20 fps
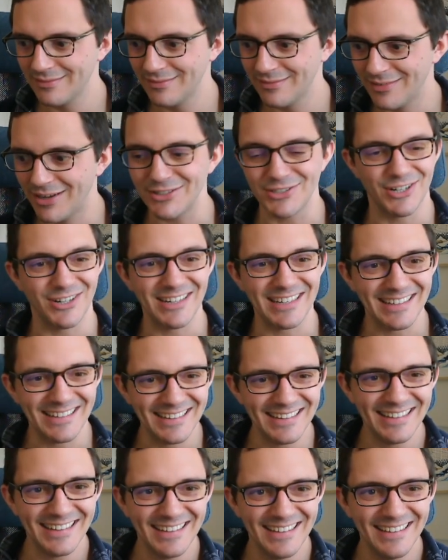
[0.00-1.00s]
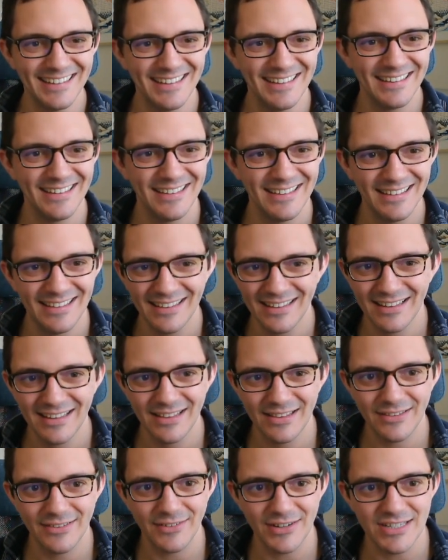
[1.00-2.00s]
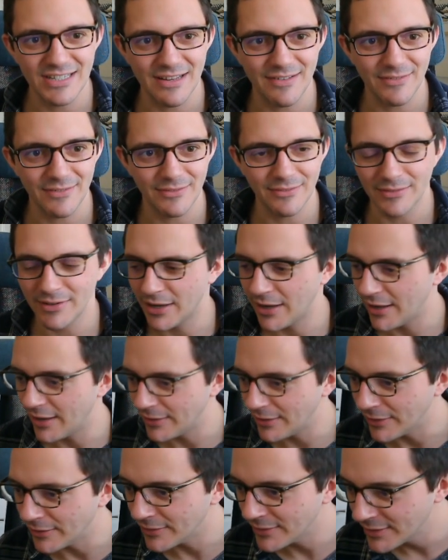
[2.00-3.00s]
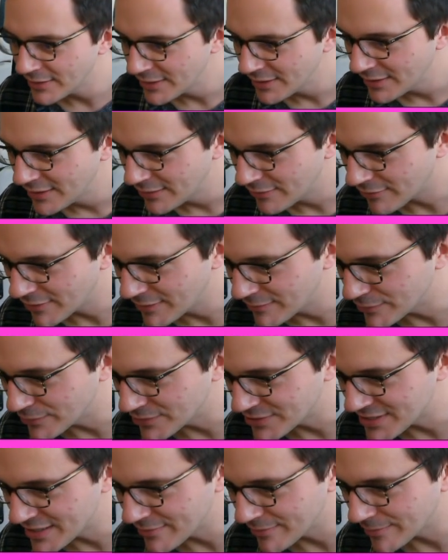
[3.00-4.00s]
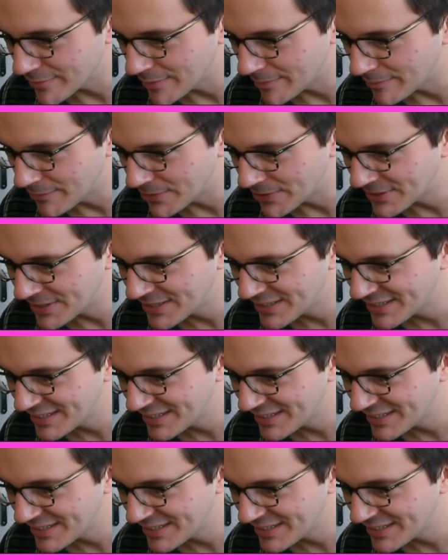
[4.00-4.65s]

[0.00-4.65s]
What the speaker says: Hi, Charlie. 34711.